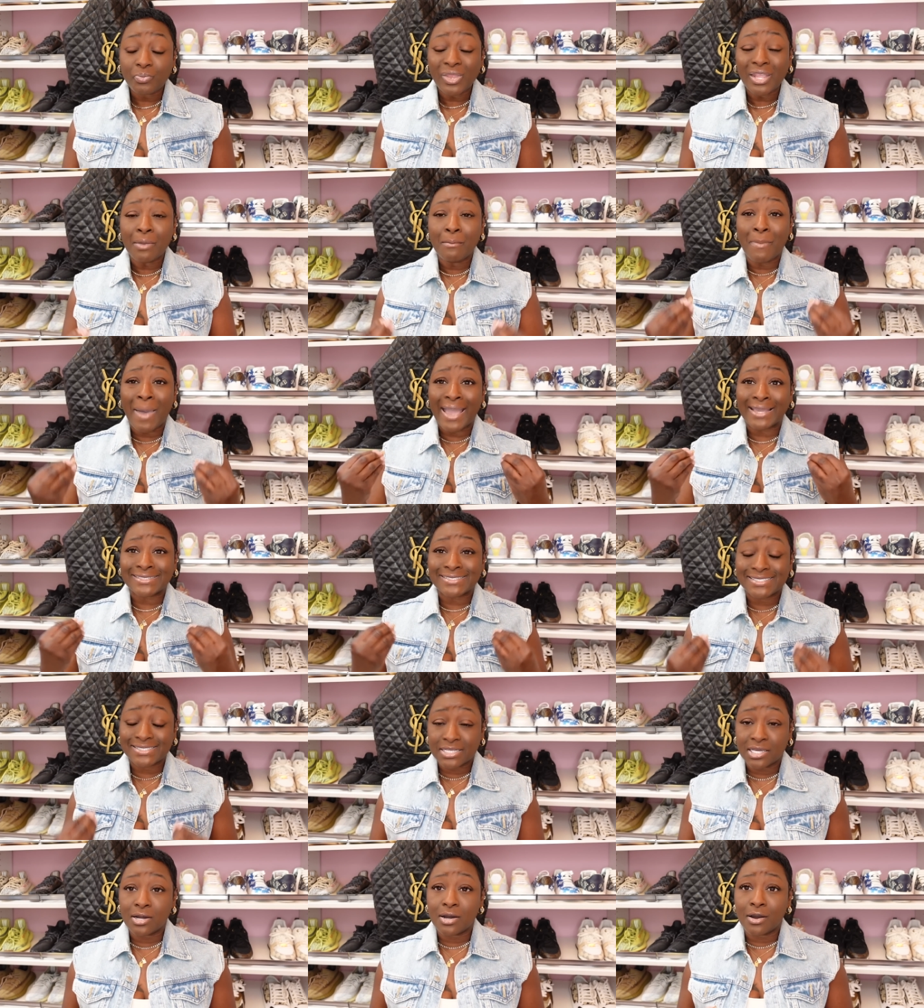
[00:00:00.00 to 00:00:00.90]

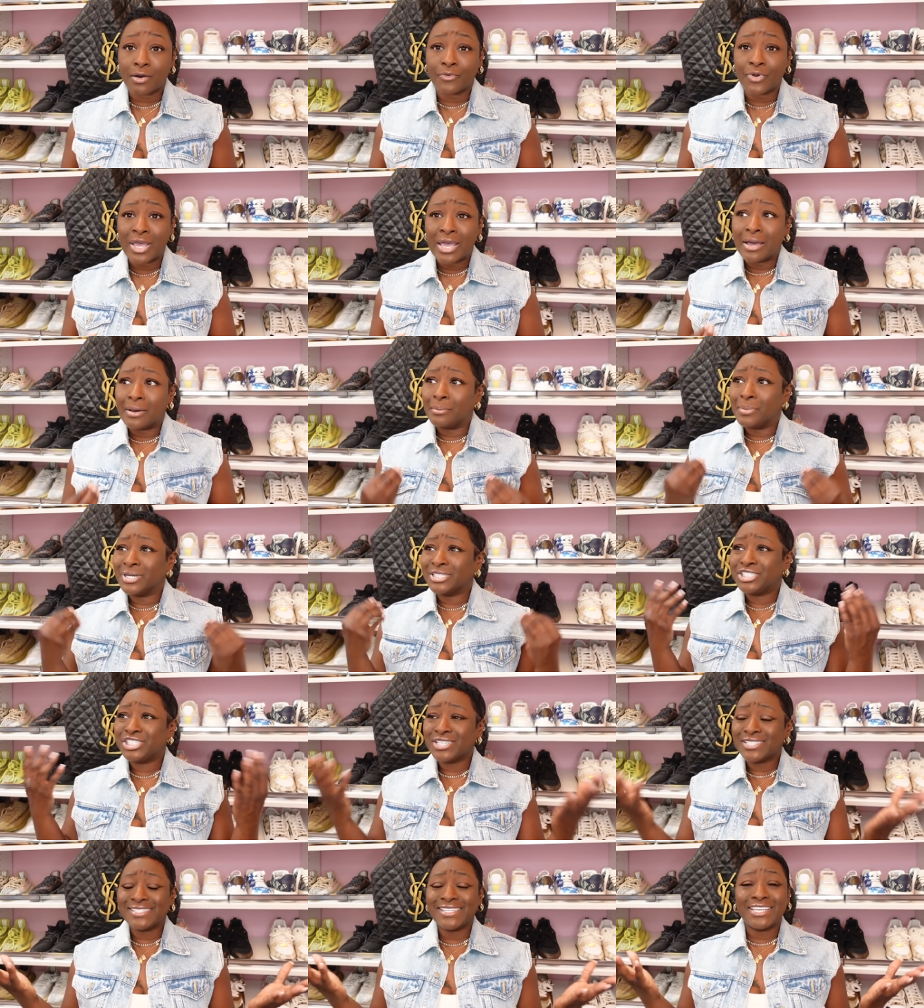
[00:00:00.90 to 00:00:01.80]
myself, but
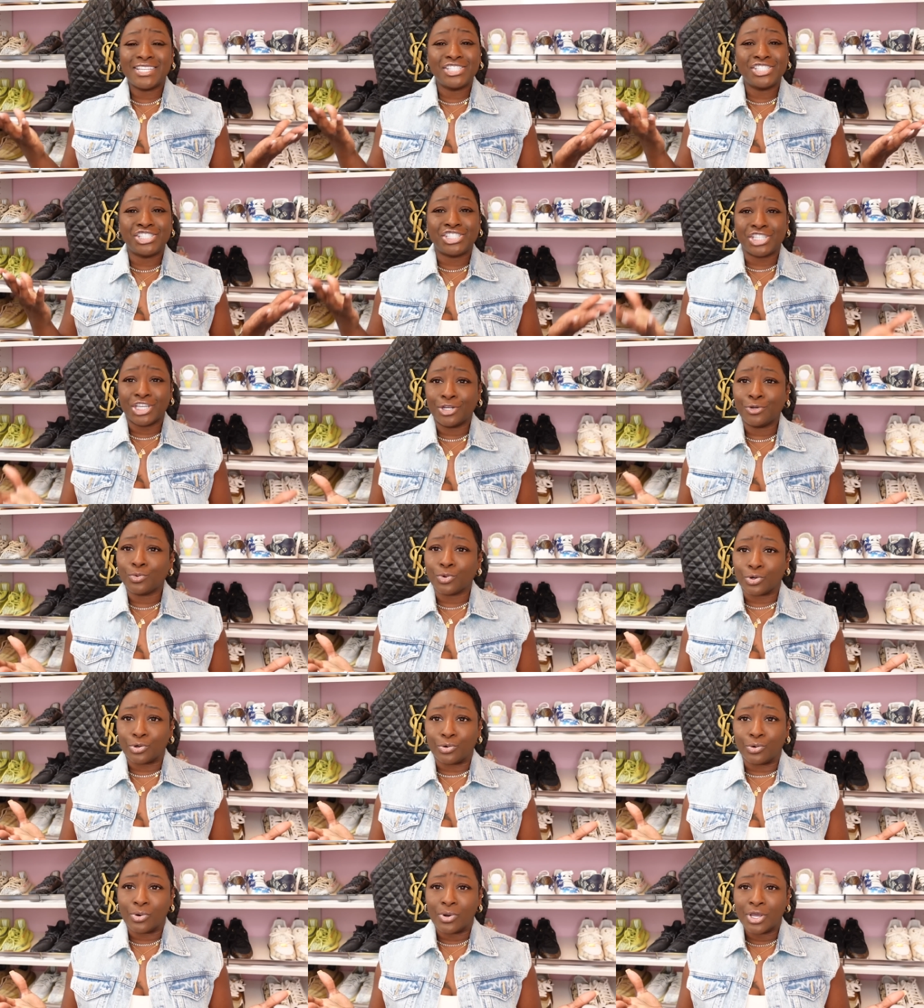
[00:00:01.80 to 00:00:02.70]
just in
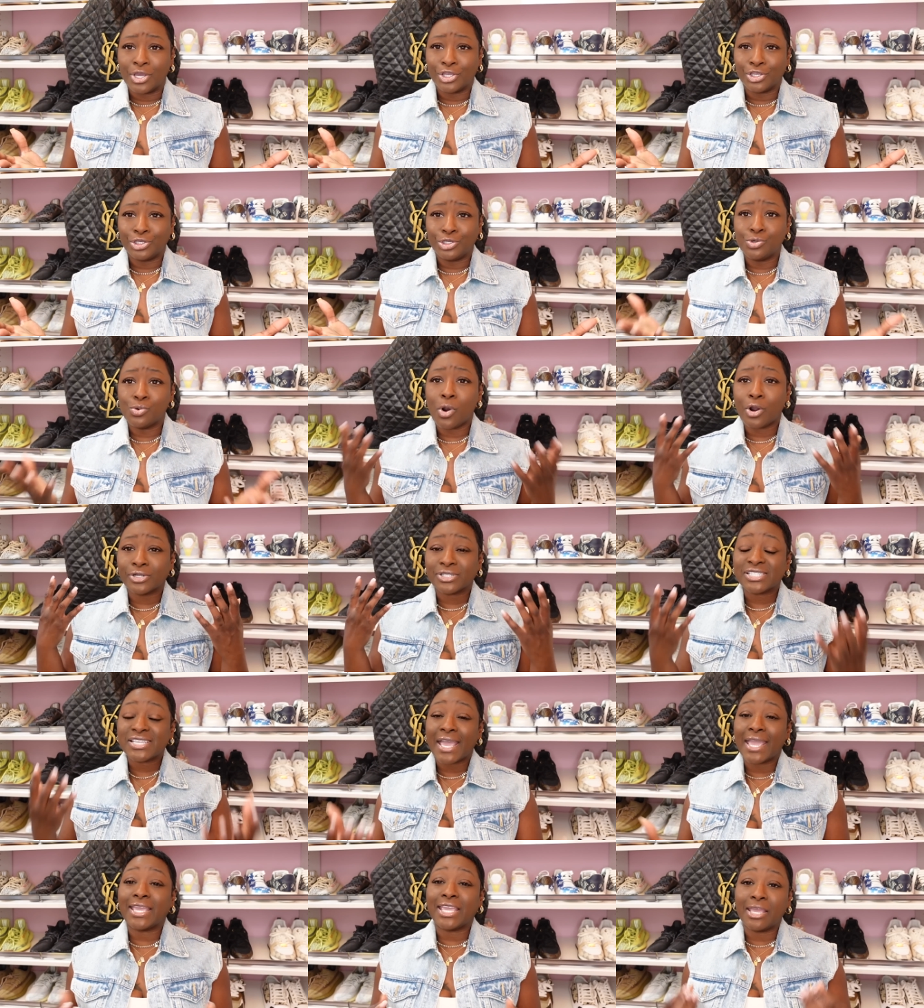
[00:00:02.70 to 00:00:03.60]
general, you are
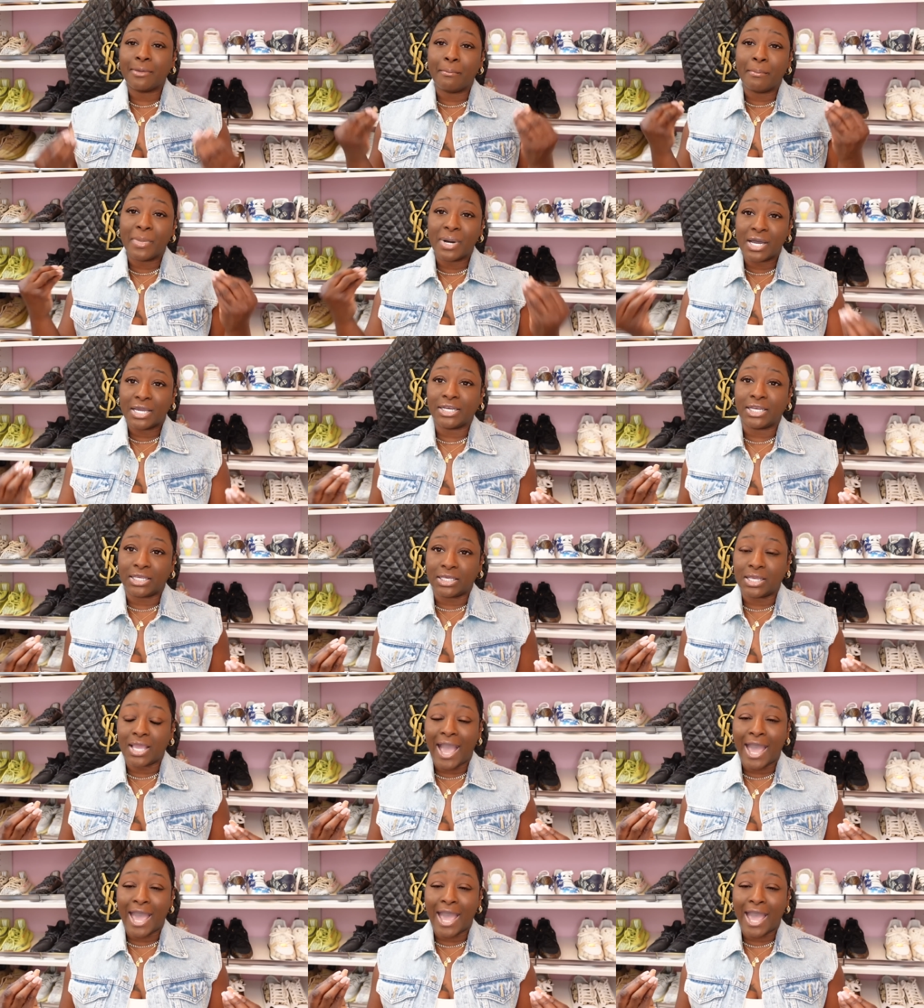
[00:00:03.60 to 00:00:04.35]
taking money.